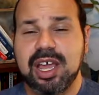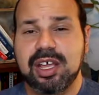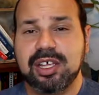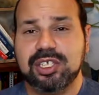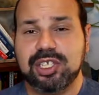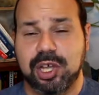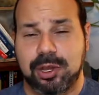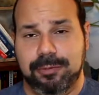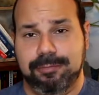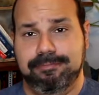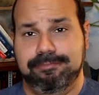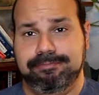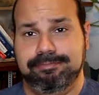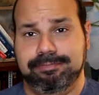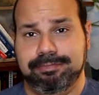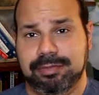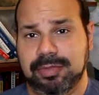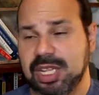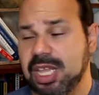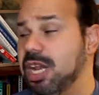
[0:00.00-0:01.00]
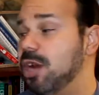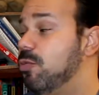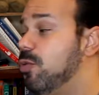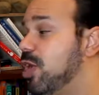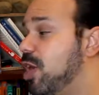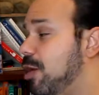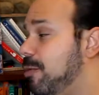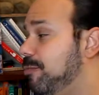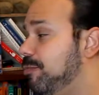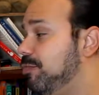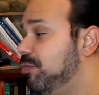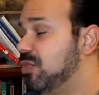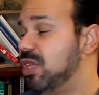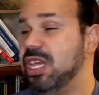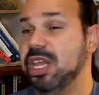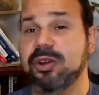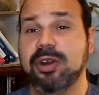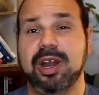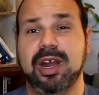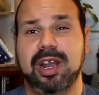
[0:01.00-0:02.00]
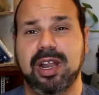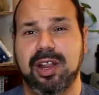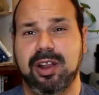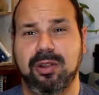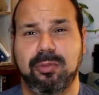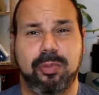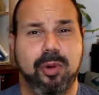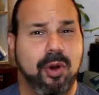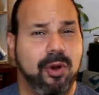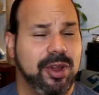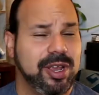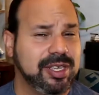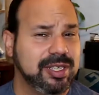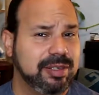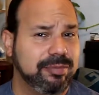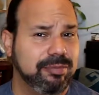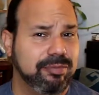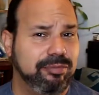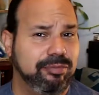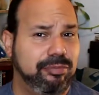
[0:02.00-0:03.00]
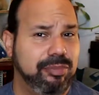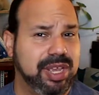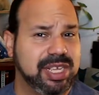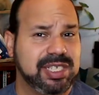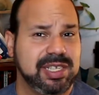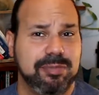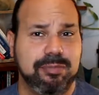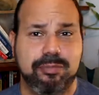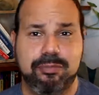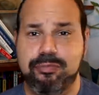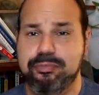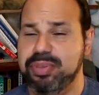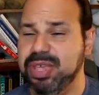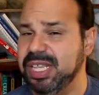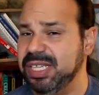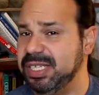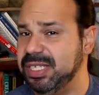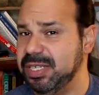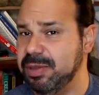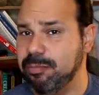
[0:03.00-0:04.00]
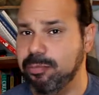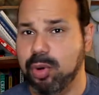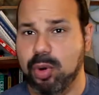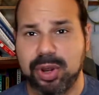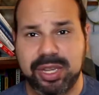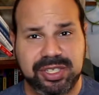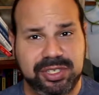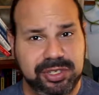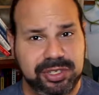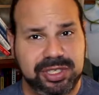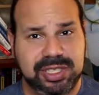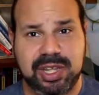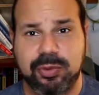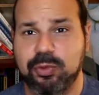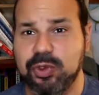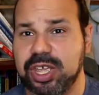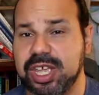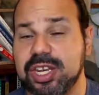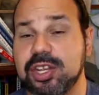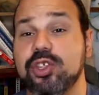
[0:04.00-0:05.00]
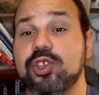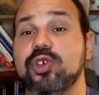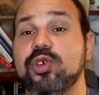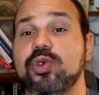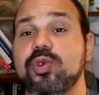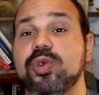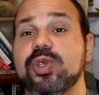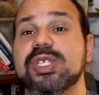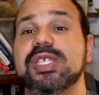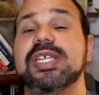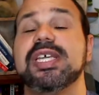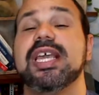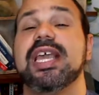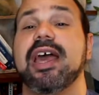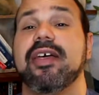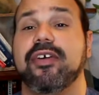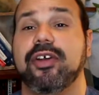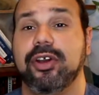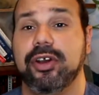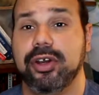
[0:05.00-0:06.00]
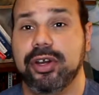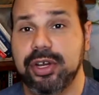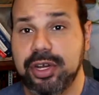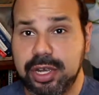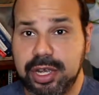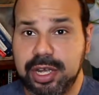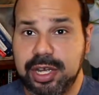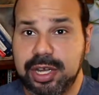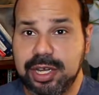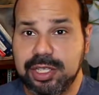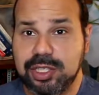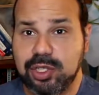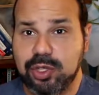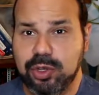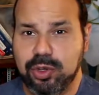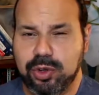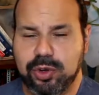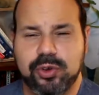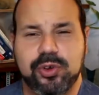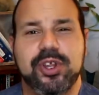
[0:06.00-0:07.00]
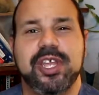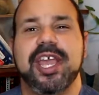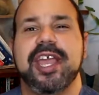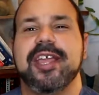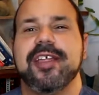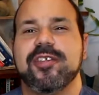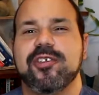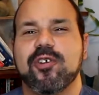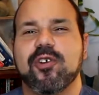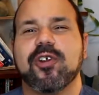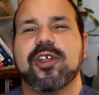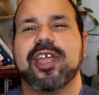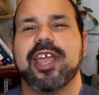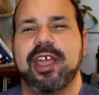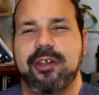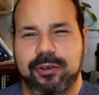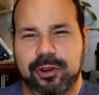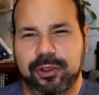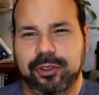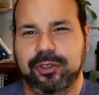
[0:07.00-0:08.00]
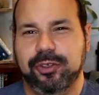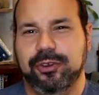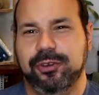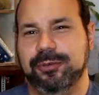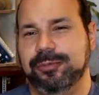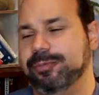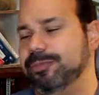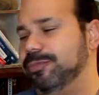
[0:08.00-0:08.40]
So, here we go. Here are little bits and pieces and pointers that we can use together to create your character.